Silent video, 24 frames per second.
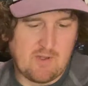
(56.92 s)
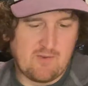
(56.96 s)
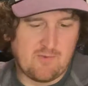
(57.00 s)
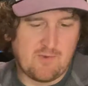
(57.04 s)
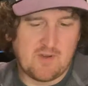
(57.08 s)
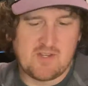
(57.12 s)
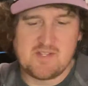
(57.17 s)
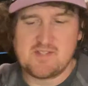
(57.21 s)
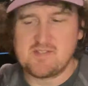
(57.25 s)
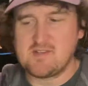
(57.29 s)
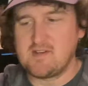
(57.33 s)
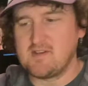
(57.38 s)

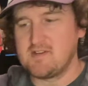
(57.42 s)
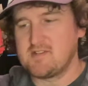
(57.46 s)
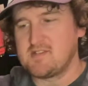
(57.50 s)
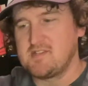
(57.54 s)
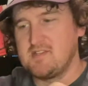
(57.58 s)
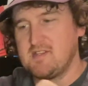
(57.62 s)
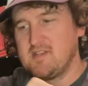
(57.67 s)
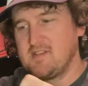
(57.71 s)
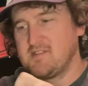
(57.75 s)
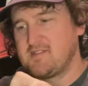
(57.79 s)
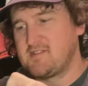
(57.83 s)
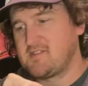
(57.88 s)
researched
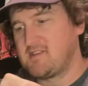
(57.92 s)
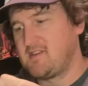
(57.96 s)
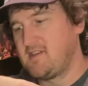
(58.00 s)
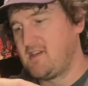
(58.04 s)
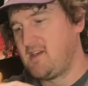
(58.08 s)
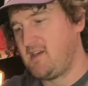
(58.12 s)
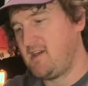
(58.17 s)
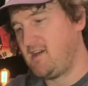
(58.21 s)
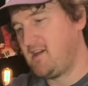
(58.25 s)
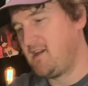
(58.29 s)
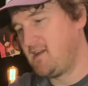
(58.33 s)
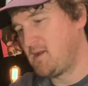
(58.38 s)
this
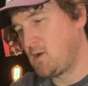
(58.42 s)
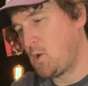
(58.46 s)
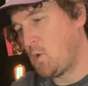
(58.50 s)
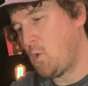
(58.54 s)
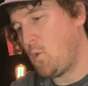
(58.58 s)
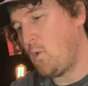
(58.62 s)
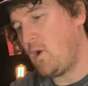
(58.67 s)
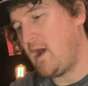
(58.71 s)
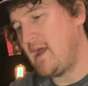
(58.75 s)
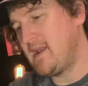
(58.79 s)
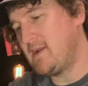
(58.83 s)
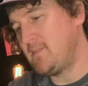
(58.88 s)

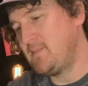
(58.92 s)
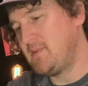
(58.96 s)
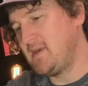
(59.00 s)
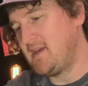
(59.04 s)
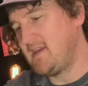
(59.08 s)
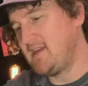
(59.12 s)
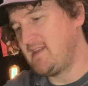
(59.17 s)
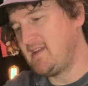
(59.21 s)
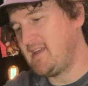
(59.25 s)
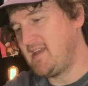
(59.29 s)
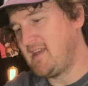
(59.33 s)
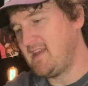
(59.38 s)
quite a
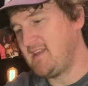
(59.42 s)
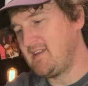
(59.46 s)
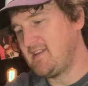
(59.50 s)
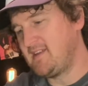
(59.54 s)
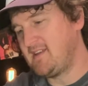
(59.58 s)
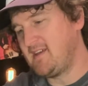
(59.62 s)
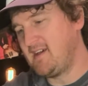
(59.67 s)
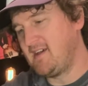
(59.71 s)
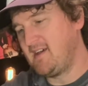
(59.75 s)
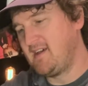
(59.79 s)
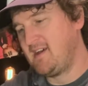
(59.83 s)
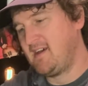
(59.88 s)
bit, and
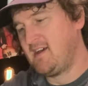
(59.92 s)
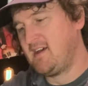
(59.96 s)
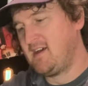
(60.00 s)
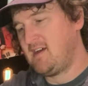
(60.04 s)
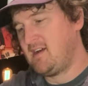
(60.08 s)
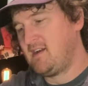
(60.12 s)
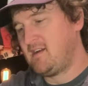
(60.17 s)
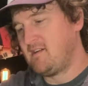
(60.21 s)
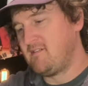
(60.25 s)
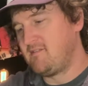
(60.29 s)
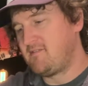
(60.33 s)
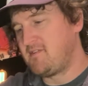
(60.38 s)

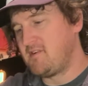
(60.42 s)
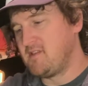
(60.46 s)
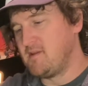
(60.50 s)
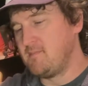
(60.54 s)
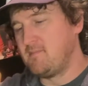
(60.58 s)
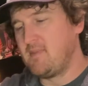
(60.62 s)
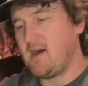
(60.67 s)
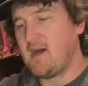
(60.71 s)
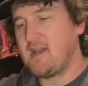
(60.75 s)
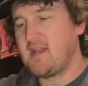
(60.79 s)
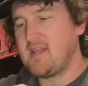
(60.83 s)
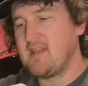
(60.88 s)
for the
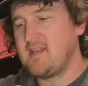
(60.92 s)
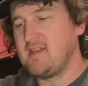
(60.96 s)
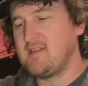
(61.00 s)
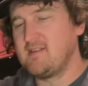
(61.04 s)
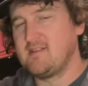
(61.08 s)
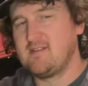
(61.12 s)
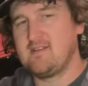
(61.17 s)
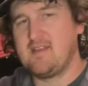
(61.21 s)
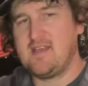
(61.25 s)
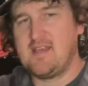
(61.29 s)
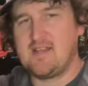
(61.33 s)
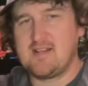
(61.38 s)
money,
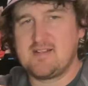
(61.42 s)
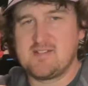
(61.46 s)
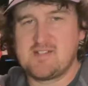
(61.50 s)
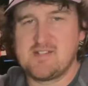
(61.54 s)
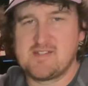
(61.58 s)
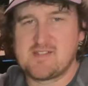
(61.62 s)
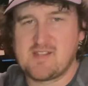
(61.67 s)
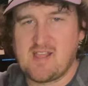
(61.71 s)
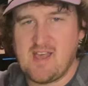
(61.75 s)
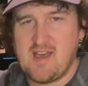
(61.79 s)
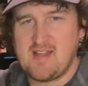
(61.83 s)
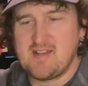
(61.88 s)
it
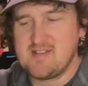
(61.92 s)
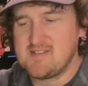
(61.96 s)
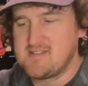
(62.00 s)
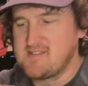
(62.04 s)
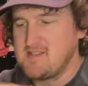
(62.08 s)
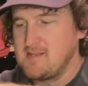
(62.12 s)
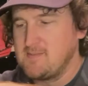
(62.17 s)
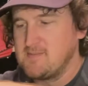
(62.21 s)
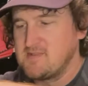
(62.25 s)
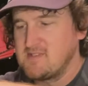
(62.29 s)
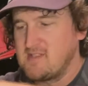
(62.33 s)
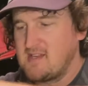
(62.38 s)
just kind of
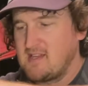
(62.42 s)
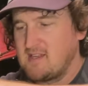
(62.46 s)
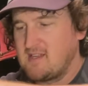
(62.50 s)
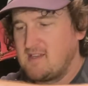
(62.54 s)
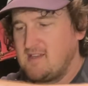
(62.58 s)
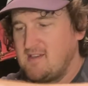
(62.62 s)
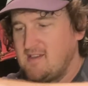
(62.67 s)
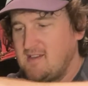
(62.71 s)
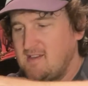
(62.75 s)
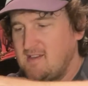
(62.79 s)
seems like